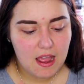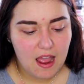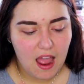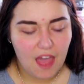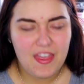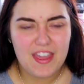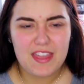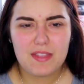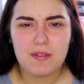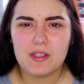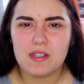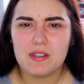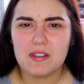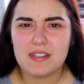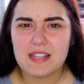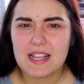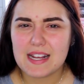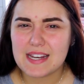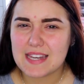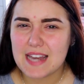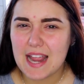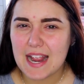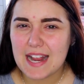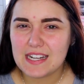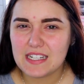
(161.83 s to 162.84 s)
I think this was like
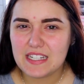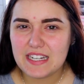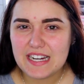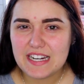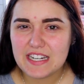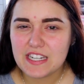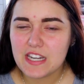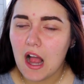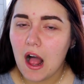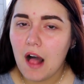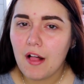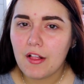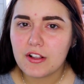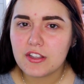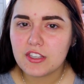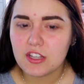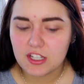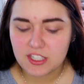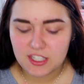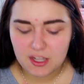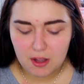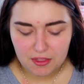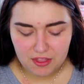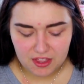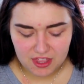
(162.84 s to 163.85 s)
$19 or
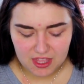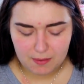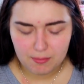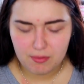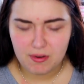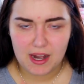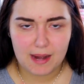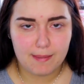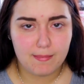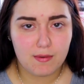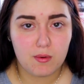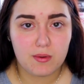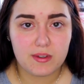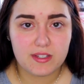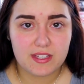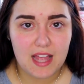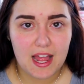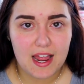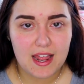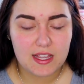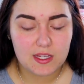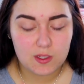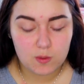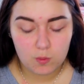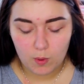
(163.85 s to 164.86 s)
so. I think the primer was
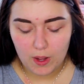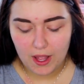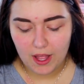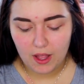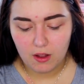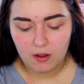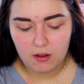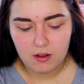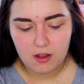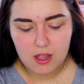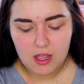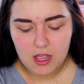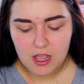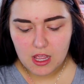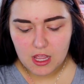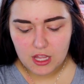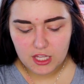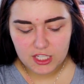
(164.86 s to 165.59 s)
that as well.